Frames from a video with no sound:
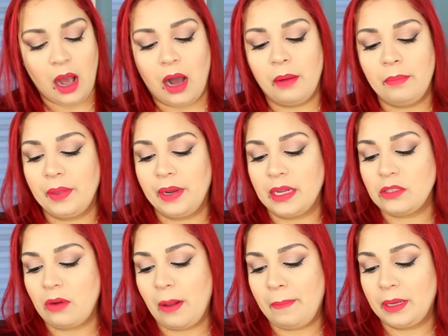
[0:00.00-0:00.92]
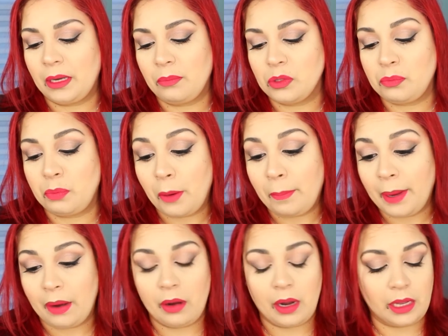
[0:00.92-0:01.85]
The next one I picked up was Pure
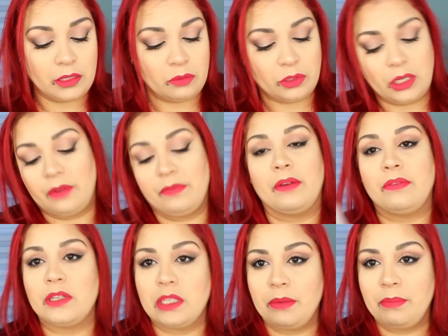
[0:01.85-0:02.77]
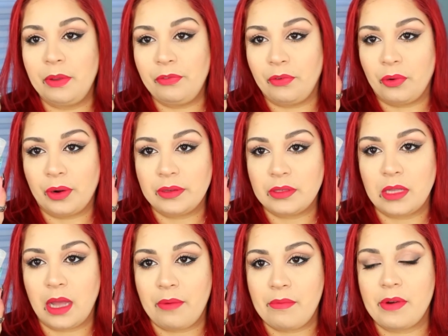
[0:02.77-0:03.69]
Paradise, which I've never seen before. It's
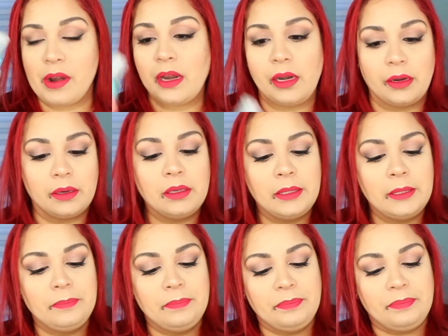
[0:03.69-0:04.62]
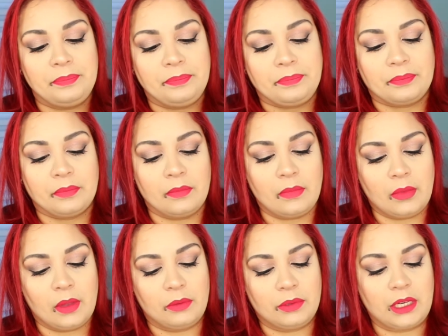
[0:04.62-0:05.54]
that one right here.
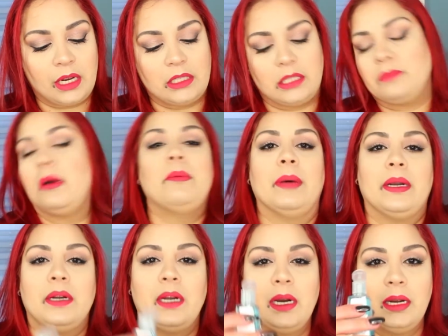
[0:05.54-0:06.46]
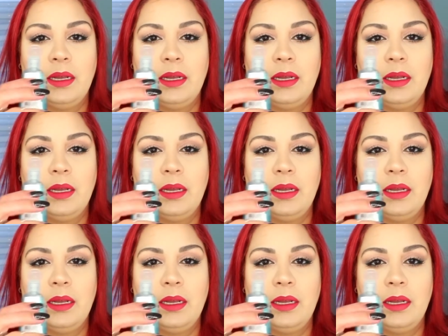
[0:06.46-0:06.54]
Wish I could smell better.